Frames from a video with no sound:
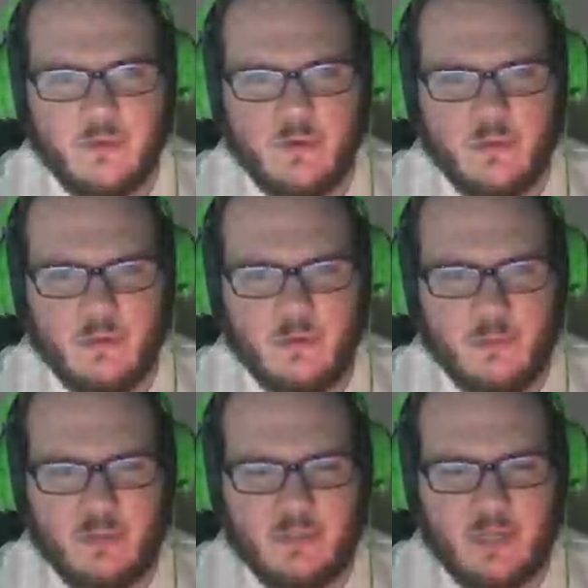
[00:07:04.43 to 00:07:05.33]
Oh, I'm
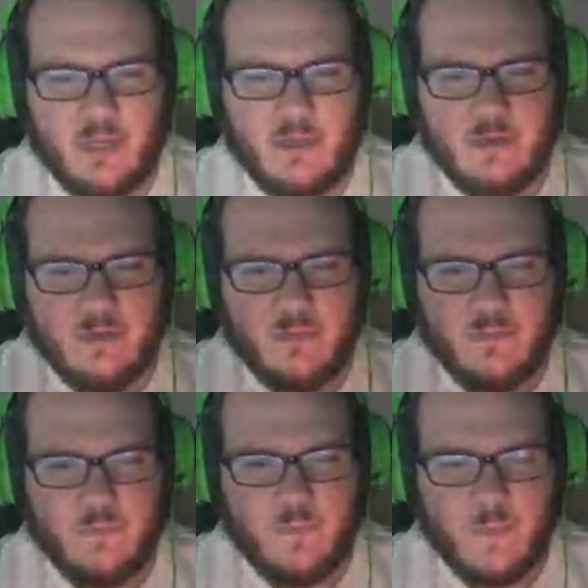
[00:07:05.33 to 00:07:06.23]
about to die.
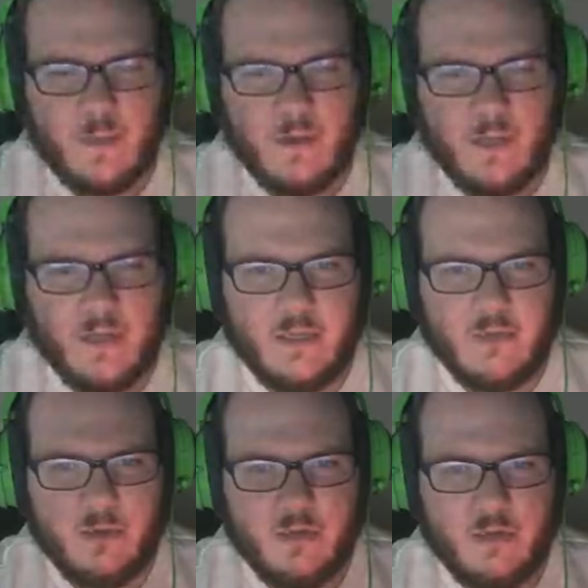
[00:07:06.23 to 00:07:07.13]
Okay, I get away.